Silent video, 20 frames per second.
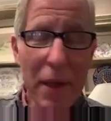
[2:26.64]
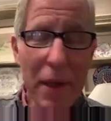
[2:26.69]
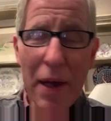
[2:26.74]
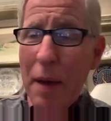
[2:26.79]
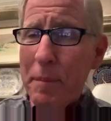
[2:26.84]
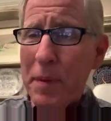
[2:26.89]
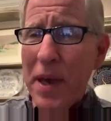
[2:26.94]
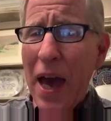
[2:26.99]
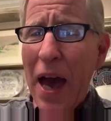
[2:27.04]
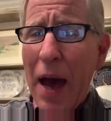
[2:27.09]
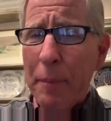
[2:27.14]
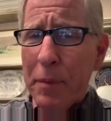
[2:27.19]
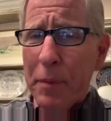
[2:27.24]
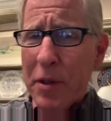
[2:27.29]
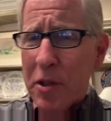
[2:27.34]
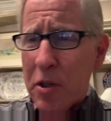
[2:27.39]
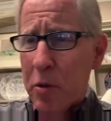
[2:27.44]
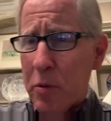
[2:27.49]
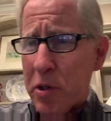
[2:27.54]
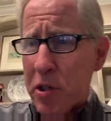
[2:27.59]
I'd be happy
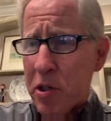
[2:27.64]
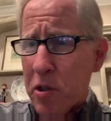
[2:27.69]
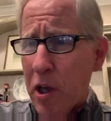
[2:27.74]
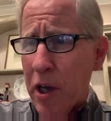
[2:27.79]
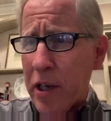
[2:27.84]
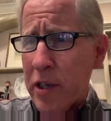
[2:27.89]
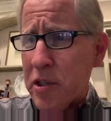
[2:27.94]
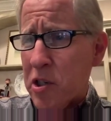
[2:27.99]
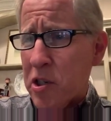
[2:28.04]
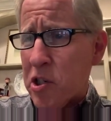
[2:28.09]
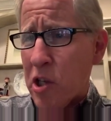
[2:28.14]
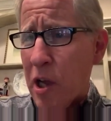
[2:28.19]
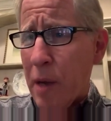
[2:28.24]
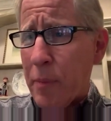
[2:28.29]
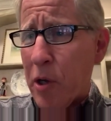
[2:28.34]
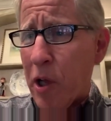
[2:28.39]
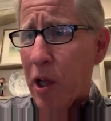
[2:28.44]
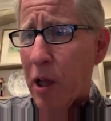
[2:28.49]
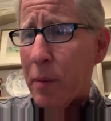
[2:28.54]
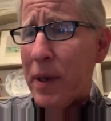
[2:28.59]
to, as long as you
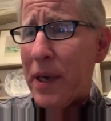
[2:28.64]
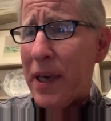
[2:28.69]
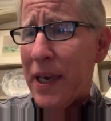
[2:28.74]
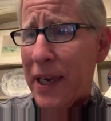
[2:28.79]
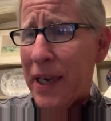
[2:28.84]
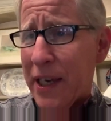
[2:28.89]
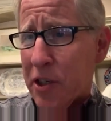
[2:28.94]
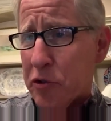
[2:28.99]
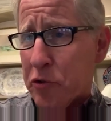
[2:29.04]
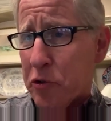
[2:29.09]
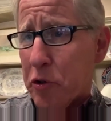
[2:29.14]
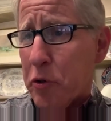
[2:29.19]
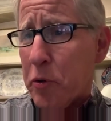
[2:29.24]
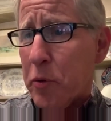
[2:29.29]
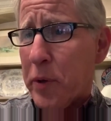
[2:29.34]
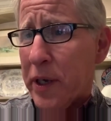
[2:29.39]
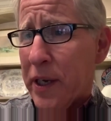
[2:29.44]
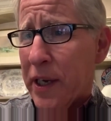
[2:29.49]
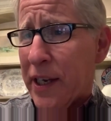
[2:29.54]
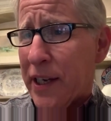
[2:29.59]
stop calling me Andrew.
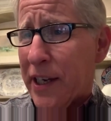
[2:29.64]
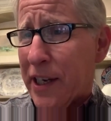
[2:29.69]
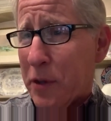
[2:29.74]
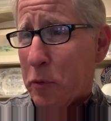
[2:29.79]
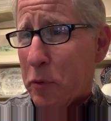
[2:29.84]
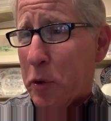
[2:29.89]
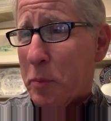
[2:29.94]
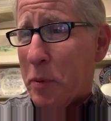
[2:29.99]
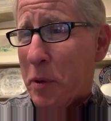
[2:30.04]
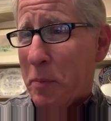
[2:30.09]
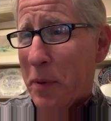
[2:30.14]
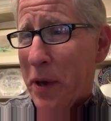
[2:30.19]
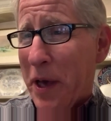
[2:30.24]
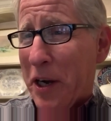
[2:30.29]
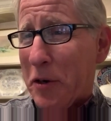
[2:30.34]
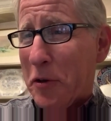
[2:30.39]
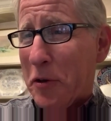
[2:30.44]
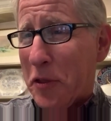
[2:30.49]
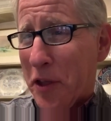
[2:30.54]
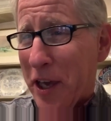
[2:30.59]
Andy would be
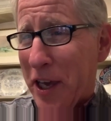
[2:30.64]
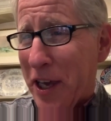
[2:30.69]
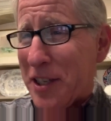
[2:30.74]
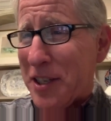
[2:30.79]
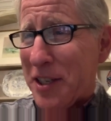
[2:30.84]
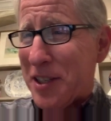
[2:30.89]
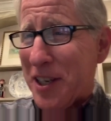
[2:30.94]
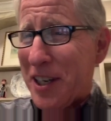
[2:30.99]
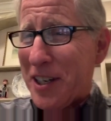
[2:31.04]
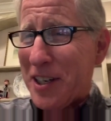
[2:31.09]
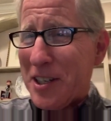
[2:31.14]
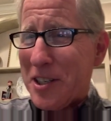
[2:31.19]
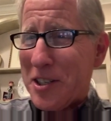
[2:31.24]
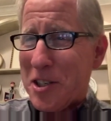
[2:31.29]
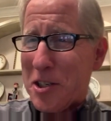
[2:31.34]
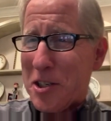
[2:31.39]
better, thanks. Andy's